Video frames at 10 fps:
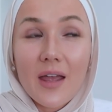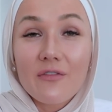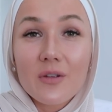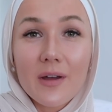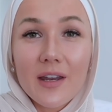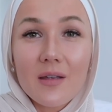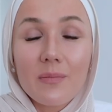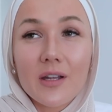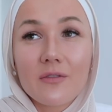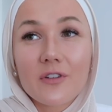everybody,
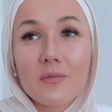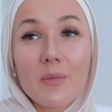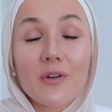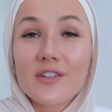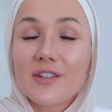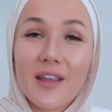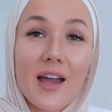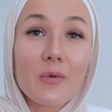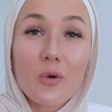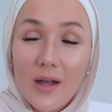but for me personally,
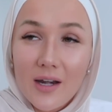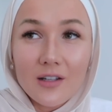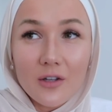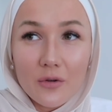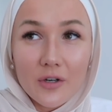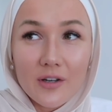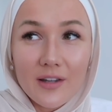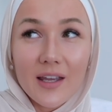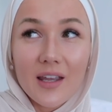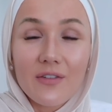I'm quite a loner.
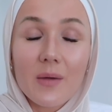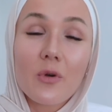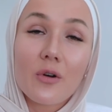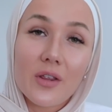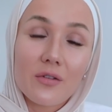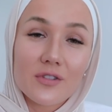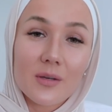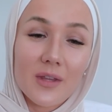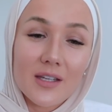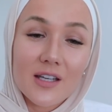Like if I'm going through
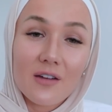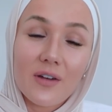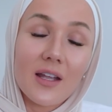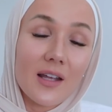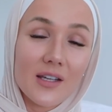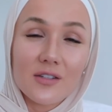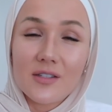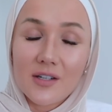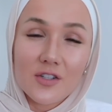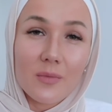something tough, I like to
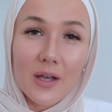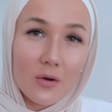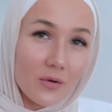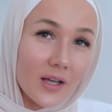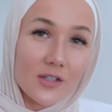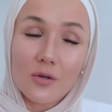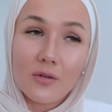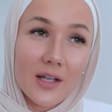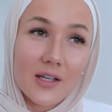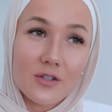stick to my own. I
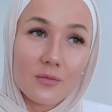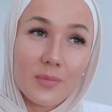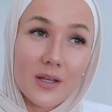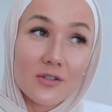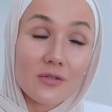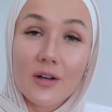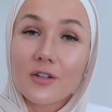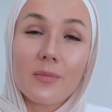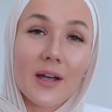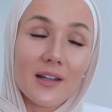don't like to be
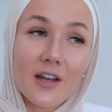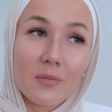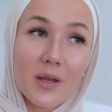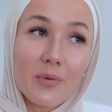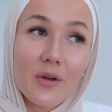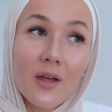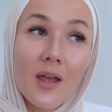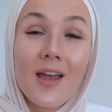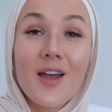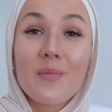surrounded by a lot of people,
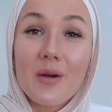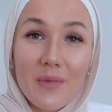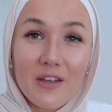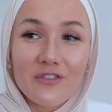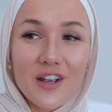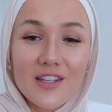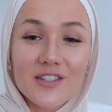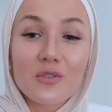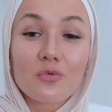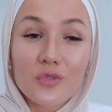but my
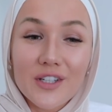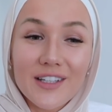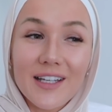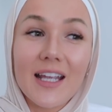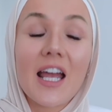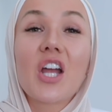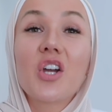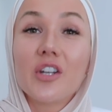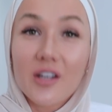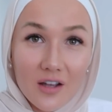friends really
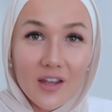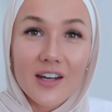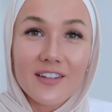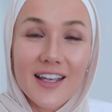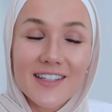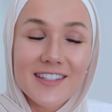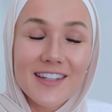could not care less.